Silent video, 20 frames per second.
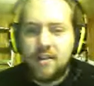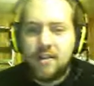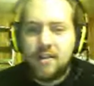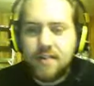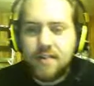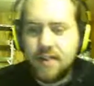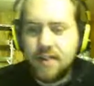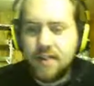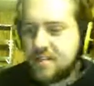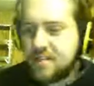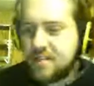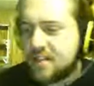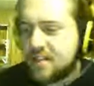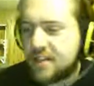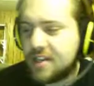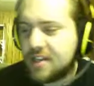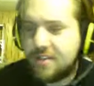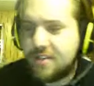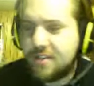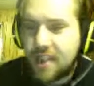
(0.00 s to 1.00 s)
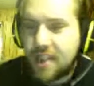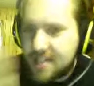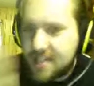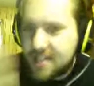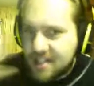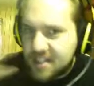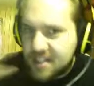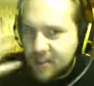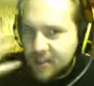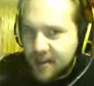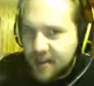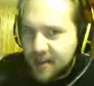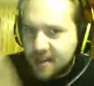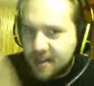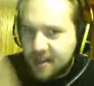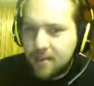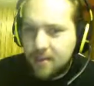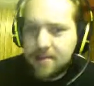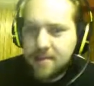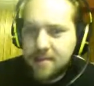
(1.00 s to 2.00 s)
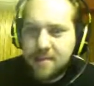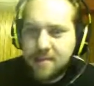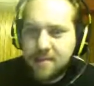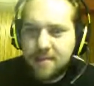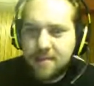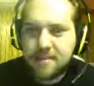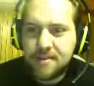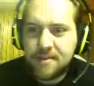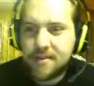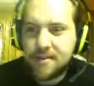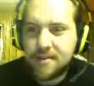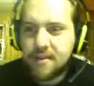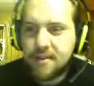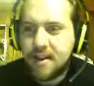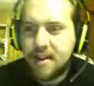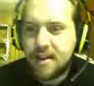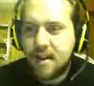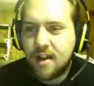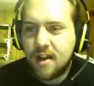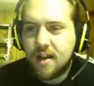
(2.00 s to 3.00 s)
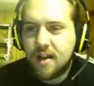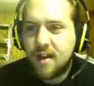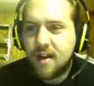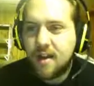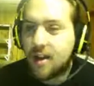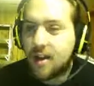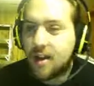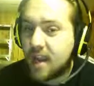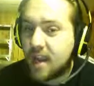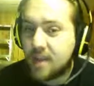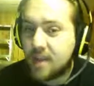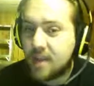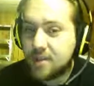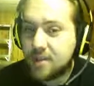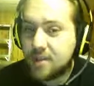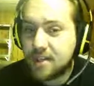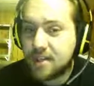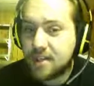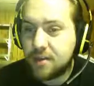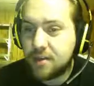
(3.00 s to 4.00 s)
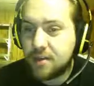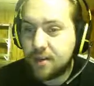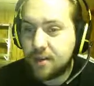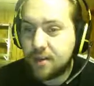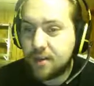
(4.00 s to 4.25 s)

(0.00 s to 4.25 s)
Did you see his face expanding a bunch of times? Okay, how much is that doing?